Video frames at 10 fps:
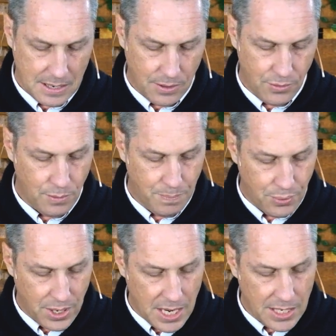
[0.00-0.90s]
And through
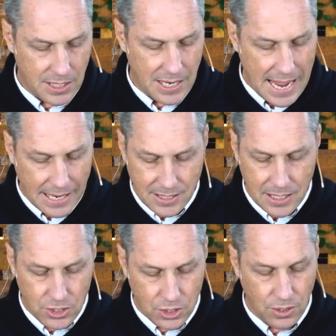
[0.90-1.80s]
prayers and
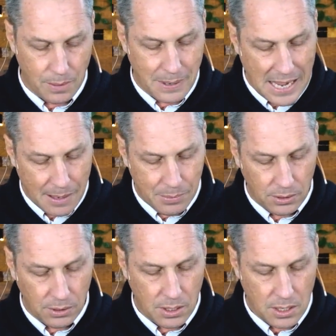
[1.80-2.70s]
access to the
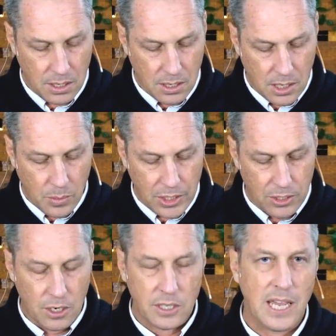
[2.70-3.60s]
Bible, we do
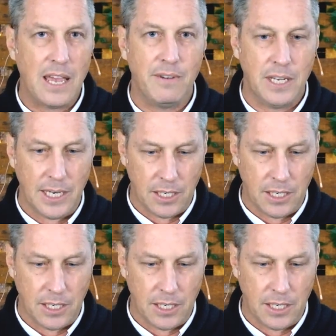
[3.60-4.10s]
not have any